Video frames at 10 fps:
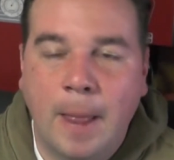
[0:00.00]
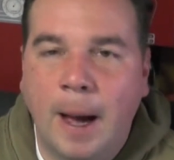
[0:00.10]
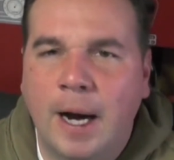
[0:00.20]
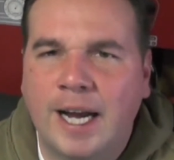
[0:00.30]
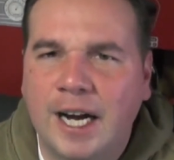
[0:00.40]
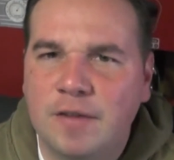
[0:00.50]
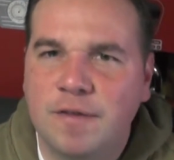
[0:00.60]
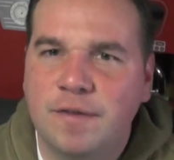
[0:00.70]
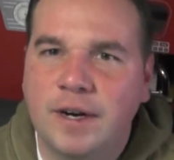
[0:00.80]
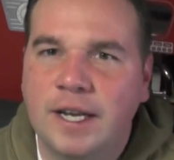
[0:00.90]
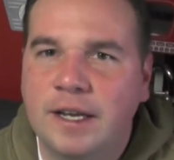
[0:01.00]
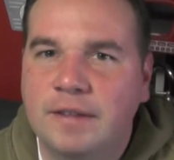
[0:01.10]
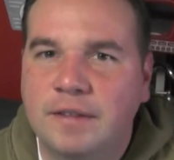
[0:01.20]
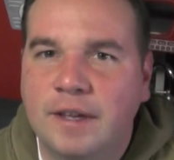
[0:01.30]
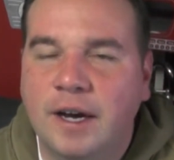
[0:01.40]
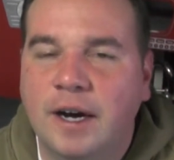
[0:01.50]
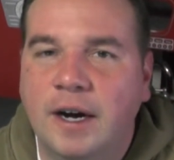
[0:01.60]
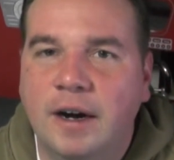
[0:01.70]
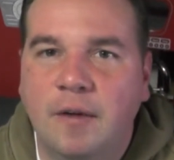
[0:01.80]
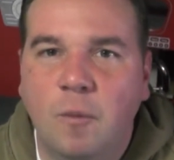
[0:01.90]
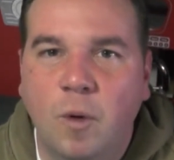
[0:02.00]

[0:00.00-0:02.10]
Uh, kind of funny uh,